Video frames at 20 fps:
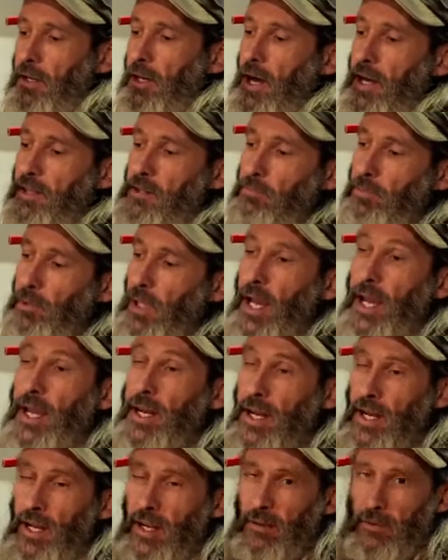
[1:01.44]
It has a blade
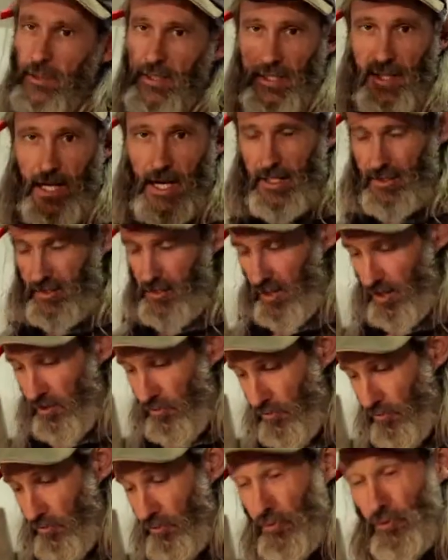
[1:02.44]
here which cuts a
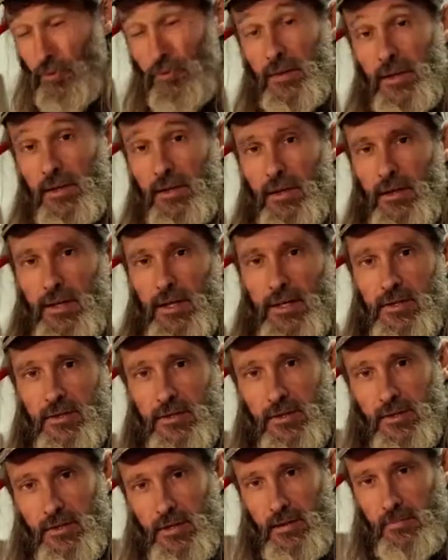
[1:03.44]
groove into the edge of
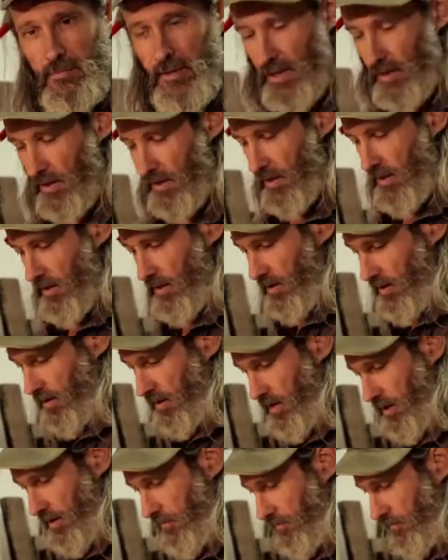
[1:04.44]
the timber. All right,